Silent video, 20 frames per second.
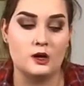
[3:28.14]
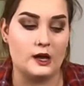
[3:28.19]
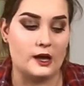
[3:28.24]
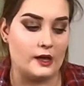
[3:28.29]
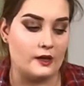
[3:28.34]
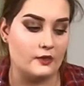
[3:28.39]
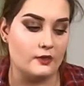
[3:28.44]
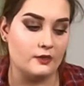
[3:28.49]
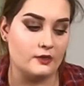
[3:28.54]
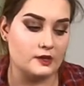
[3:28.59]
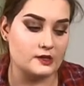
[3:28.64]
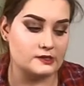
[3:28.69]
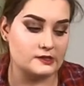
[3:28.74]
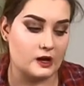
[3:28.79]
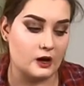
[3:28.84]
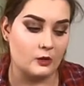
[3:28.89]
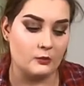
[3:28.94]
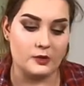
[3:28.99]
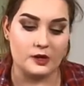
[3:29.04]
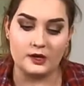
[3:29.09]
And this
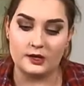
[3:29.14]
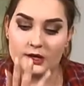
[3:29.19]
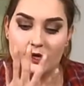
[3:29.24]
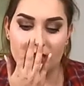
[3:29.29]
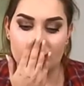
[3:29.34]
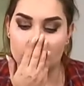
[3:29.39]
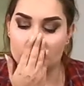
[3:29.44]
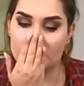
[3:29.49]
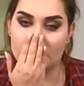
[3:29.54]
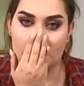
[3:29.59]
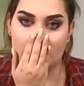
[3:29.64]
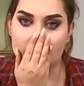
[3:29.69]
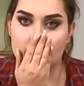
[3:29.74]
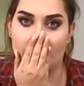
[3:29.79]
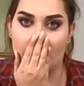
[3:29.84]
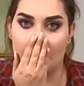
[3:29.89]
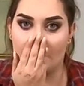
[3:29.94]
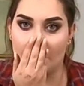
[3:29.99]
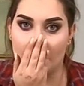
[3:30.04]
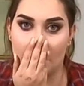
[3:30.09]
helmet, it's it's
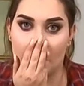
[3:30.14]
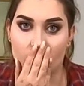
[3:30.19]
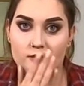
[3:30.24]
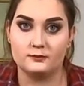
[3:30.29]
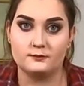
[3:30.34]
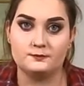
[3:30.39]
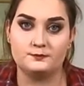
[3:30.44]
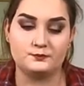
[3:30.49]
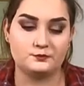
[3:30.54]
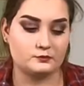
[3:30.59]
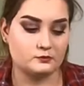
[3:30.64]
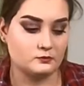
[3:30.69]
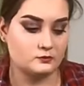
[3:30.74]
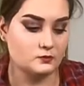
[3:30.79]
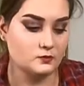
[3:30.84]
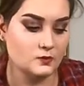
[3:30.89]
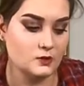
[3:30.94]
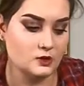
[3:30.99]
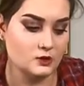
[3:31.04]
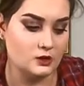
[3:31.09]
right there.
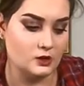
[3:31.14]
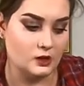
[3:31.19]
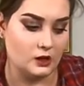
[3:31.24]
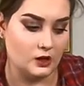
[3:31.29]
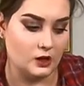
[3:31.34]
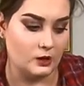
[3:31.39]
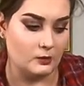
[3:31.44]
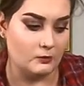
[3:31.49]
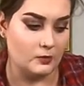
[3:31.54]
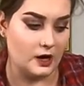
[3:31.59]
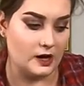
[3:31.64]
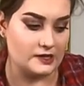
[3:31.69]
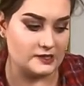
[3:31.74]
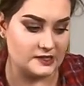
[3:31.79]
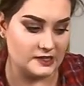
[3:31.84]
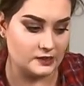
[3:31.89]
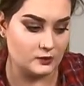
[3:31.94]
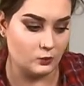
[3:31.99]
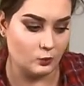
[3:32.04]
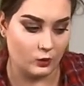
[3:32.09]
Um, I
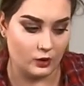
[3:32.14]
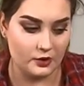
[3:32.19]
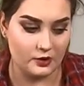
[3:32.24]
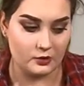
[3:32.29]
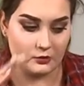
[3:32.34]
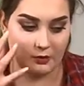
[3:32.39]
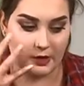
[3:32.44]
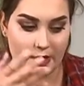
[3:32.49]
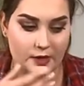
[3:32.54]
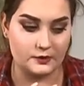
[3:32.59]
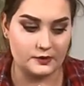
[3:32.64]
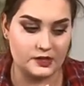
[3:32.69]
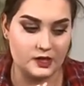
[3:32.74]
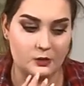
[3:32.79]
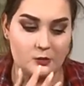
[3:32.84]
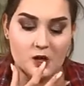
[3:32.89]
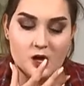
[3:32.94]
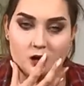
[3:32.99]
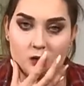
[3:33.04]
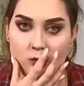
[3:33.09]
didn't want a round
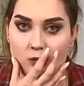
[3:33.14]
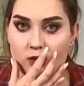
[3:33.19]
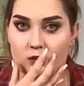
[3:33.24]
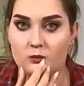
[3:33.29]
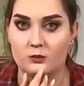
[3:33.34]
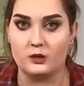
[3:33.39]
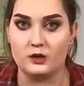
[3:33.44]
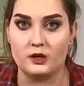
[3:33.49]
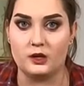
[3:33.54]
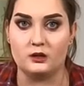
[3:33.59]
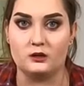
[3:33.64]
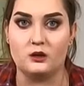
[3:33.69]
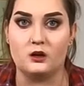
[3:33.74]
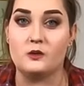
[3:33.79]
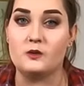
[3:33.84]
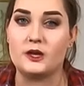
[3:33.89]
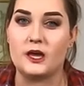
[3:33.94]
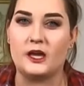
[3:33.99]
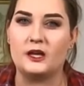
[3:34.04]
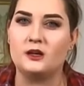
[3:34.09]
helmet. I wanted one
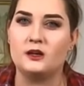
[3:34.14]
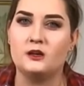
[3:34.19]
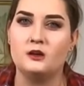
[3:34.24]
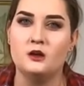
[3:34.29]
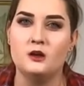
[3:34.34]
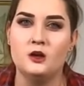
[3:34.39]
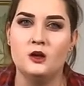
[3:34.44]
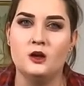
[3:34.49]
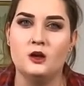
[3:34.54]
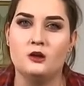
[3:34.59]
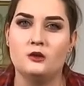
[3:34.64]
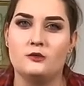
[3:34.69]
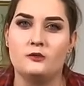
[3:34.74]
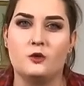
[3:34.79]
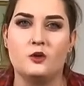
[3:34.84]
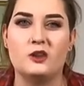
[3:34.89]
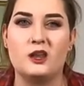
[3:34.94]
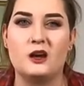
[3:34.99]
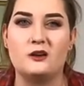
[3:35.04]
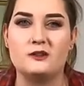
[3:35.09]
elongated
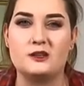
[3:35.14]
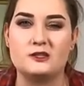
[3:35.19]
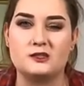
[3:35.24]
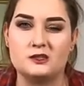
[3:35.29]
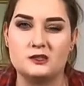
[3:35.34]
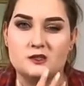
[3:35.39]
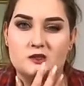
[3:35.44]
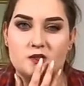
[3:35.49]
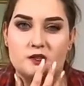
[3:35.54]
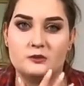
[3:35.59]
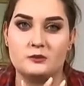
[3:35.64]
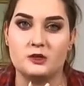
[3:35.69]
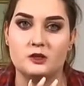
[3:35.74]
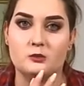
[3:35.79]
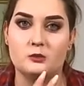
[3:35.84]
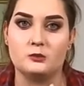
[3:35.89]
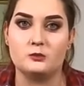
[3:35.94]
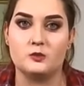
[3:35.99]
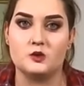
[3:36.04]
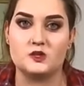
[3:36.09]
for that reason, so it gave me a
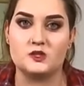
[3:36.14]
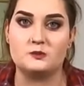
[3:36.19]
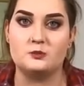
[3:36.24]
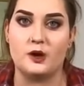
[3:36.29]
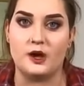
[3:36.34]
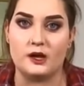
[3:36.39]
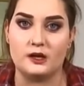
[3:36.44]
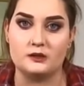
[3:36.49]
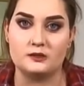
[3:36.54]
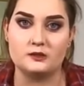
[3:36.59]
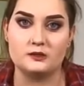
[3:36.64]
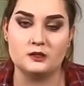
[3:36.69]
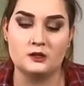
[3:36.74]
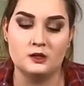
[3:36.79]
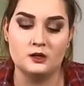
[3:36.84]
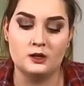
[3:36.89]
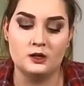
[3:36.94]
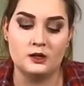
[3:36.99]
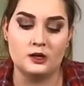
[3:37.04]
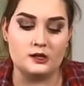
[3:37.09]
little bit more space.
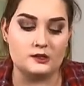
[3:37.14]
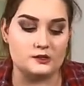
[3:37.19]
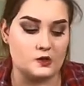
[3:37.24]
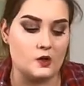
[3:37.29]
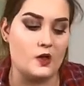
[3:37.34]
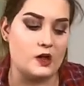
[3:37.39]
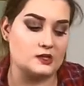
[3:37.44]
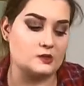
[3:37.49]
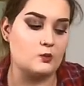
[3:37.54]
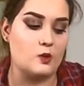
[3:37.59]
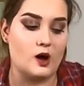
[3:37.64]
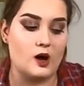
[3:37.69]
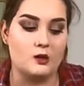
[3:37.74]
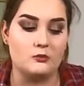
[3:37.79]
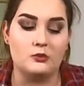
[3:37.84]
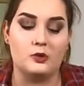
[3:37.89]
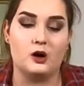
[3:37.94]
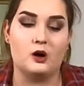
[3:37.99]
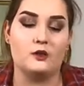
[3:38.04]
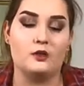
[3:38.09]
And so that's why I
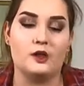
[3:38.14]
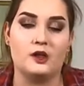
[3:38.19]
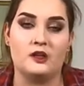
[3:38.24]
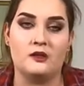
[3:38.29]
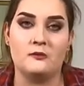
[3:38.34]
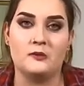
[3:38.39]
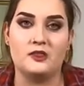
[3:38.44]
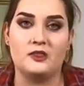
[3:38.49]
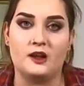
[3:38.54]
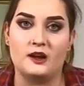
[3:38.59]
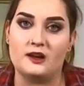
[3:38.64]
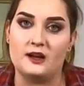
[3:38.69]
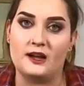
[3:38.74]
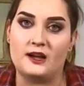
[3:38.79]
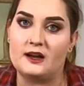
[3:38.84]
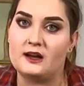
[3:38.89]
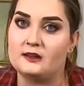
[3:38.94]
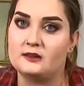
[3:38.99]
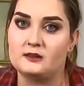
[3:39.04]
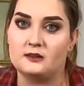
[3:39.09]
bought the helmet that I
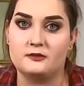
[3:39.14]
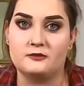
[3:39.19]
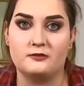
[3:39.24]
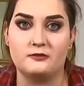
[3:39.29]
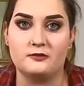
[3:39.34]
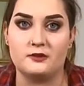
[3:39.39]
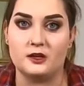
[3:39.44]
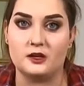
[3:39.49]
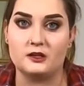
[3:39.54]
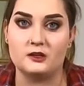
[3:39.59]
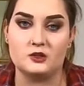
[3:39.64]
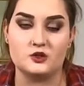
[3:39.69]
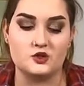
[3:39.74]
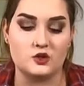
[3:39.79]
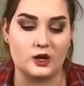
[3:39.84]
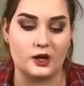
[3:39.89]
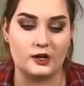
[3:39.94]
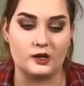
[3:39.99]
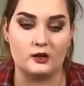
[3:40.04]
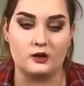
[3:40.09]
had and it fit and I
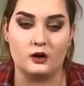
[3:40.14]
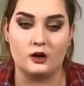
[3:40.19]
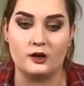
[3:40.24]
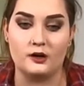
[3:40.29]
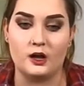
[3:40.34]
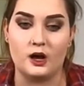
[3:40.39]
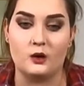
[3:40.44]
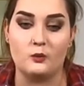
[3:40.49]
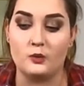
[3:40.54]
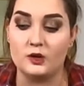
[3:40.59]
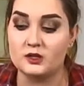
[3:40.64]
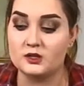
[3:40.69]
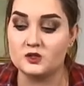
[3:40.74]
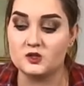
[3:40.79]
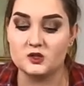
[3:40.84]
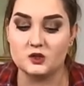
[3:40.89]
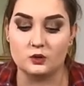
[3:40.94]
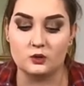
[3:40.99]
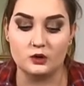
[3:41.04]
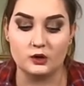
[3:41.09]
tried it on. I went in
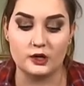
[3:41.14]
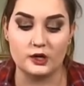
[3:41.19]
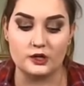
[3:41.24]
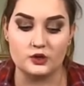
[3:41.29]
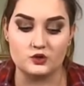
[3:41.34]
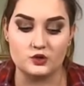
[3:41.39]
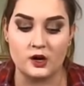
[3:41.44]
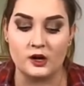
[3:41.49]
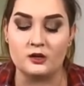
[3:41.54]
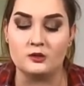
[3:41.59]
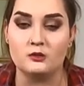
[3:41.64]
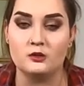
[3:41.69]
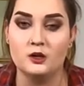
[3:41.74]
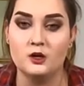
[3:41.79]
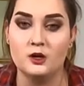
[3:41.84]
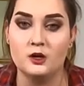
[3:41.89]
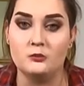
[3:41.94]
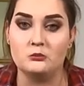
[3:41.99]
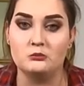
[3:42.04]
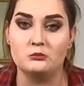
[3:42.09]
store and tried
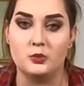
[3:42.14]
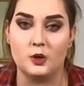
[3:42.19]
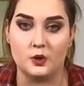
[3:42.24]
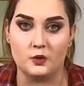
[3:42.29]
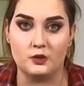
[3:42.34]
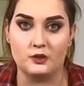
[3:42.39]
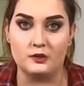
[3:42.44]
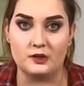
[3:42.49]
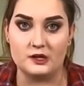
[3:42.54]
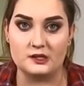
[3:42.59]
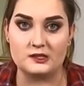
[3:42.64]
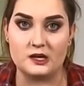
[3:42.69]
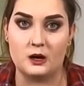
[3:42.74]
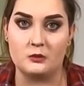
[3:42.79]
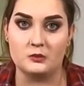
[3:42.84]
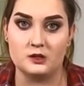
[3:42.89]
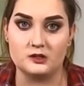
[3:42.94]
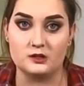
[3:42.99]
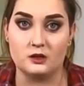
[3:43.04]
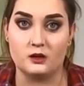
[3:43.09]
both of these
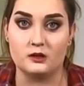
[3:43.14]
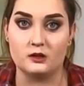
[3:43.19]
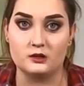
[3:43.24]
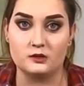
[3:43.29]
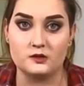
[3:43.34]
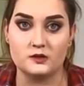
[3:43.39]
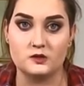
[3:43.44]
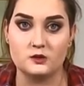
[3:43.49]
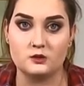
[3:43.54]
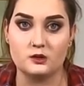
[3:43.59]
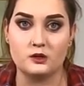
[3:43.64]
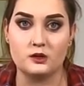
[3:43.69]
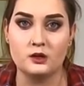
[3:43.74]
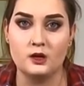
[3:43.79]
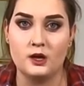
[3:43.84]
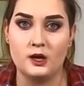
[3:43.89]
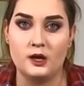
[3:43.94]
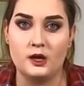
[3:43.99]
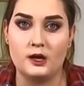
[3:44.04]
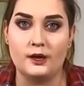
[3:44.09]
helmets on in store
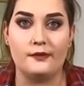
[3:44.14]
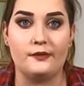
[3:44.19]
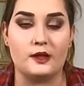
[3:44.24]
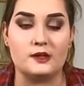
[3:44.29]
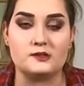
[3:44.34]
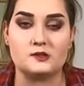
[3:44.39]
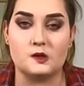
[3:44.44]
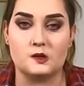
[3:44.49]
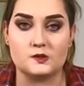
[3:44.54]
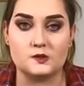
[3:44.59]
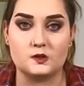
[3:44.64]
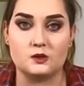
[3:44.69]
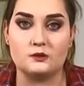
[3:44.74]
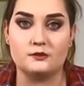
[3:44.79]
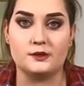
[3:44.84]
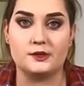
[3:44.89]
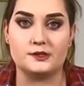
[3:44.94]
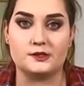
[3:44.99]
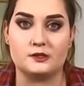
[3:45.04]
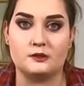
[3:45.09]
and that's also a
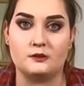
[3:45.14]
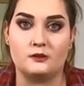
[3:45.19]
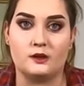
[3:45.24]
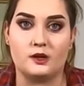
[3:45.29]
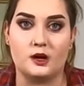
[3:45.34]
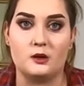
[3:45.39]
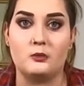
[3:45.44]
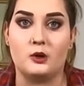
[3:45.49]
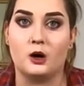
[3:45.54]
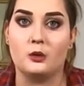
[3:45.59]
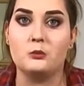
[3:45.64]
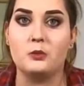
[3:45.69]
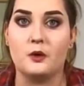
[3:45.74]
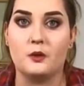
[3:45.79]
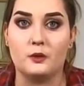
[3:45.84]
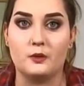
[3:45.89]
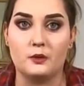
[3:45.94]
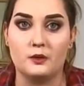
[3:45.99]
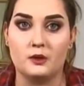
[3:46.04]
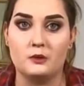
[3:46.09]
reason that I bought
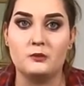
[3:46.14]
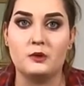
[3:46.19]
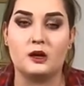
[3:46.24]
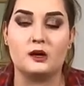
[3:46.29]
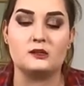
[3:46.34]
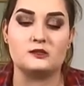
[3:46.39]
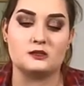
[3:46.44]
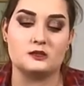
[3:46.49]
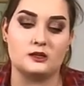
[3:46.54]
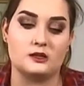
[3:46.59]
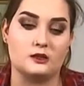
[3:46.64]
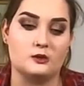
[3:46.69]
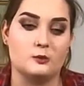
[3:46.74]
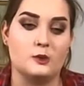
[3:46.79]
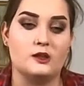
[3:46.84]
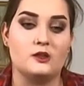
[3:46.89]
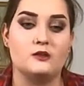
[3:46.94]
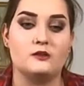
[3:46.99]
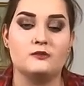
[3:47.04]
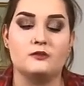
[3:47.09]
both of them because I liked the
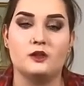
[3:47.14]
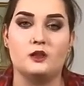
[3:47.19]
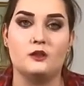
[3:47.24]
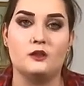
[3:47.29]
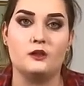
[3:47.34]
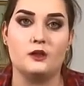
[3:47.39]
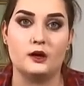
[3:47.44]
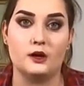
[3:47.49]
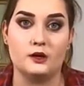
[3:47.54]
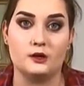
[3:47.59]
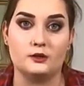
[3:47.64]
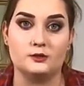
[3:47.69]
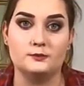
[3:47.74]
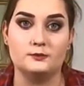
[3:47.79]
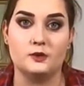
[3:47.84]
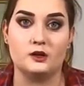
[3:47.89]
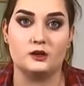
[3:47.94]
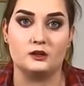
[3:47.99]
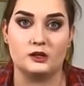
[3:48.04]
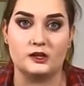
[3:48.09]
way they fit there.
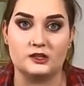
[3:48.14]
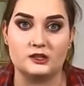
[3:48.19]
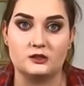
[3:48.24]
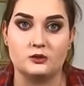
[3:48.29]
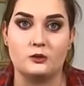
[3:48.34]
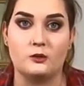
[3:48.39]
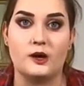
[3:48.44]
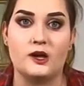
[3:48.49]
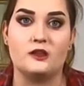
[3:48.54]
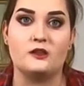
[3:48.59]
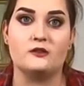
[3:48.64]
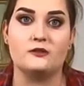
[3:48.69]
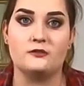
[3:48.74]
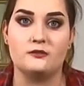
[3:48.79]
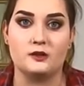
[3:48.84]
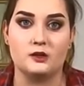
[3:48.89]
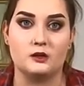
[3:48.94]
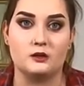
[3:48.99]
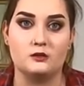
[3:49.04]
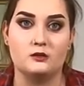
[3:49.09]
I liked the way they
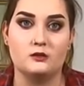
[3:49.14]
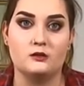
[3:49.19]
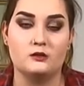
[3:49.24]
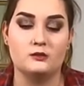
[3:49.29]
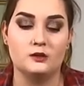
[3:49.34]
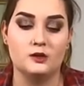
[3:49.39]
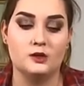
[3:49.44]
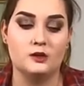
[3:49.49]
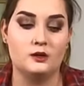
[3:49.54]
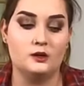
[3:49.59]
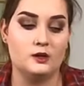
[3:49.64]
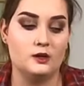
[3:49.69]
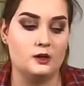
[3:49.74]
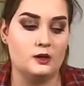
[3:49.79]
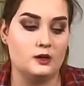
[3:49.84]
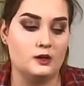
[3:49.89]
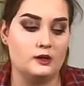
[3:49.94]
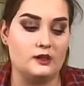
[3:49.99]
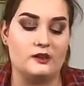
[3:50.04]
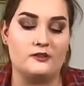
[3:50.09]
felt.
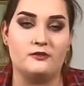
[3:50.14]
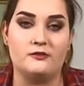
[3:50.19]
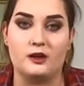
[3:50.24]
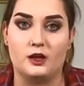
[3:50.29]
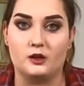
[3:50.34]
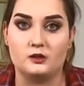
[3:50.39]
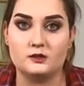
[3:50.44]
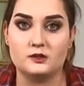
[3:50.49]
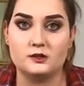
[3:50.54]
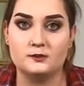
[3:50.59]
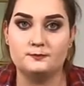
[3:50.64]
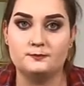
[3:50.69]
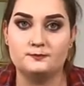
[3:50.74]
They felt.